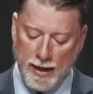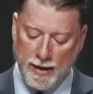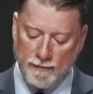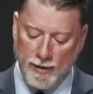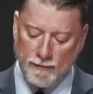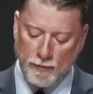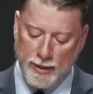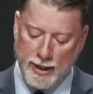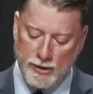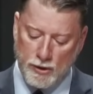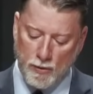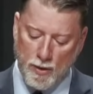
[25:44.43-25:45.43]
If I
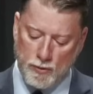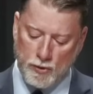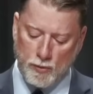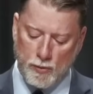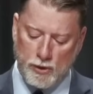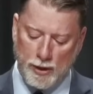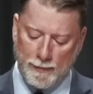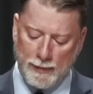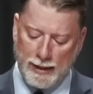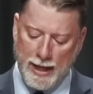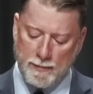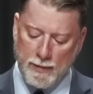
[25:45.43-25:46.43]
forget you, O
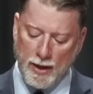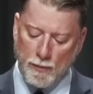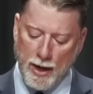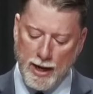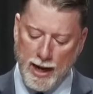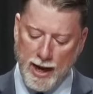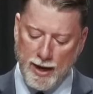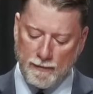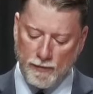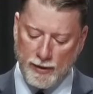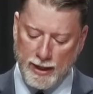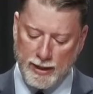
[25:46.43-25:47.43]
Jerusalem, let my right
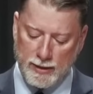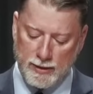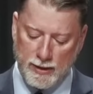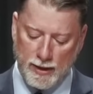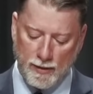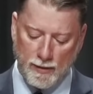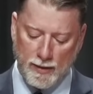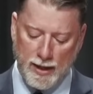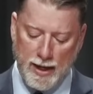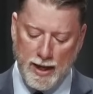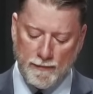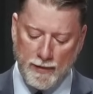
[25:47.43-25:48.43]
hand forget its skill.
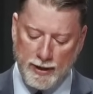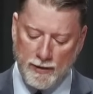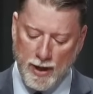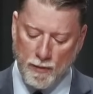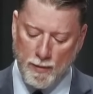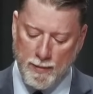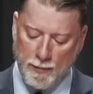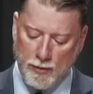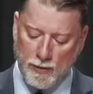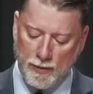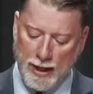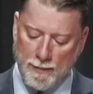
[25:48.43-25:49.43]
If I do not
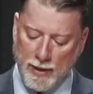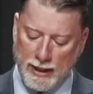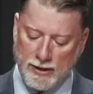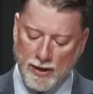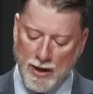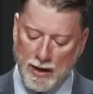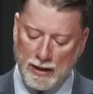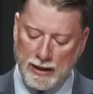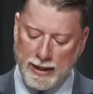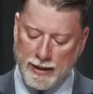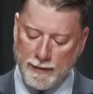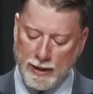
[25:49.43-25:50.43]
remember you, let my tongue
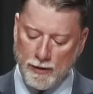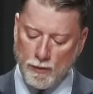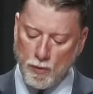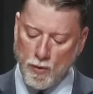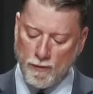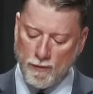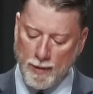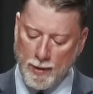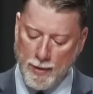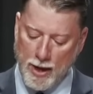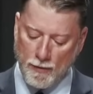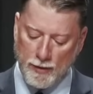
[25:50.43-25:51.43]
clean in the roof of
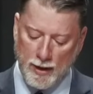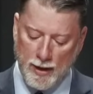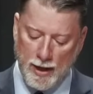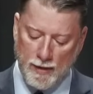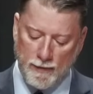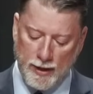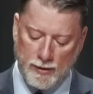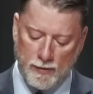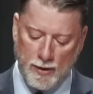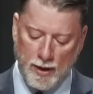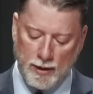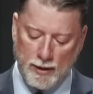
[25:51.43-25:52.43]
my mouth. If I
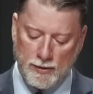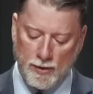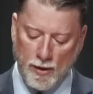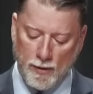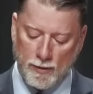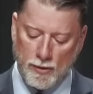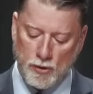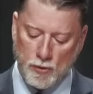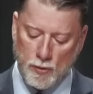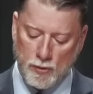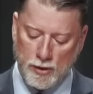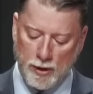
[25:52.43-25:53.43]
do not exalt
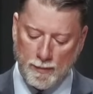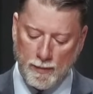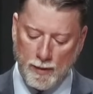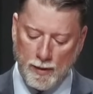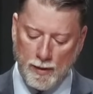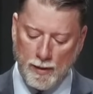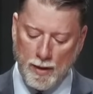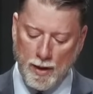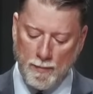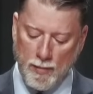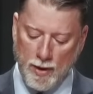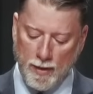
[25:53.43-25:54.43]
Jerusalem
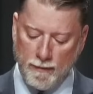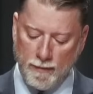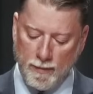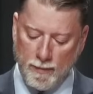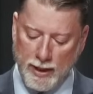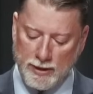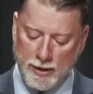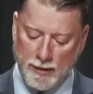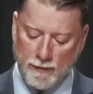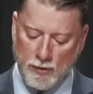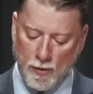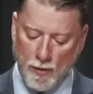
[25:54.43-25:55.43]
above my
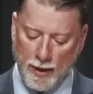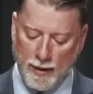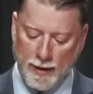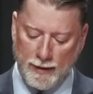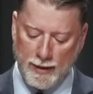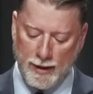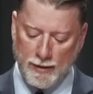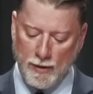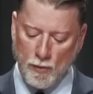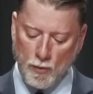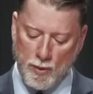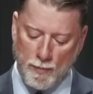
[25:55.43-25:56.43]
chief joy. And then
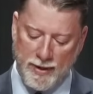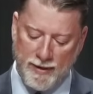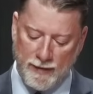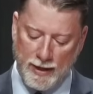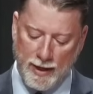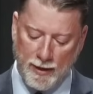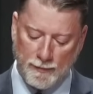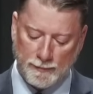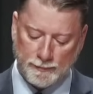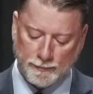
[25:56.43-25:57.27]
the real pivot here.